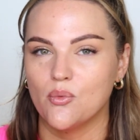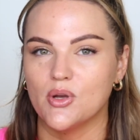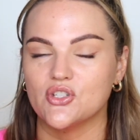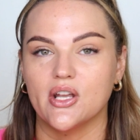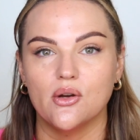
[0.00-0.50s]

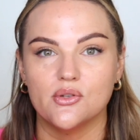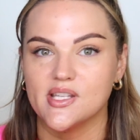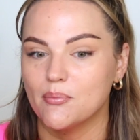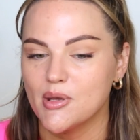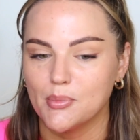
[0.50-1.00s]
which I know
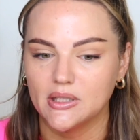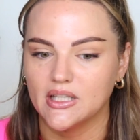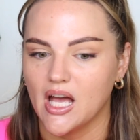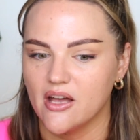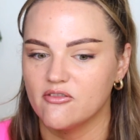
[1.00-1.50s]
some people
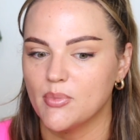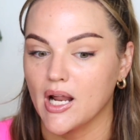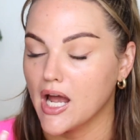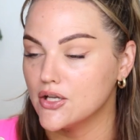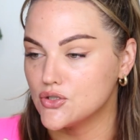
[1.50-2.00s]
love, but
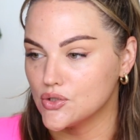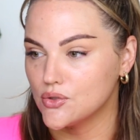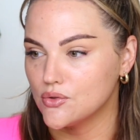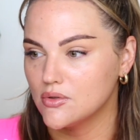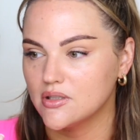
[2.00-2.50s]
I
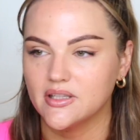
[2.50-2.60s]
do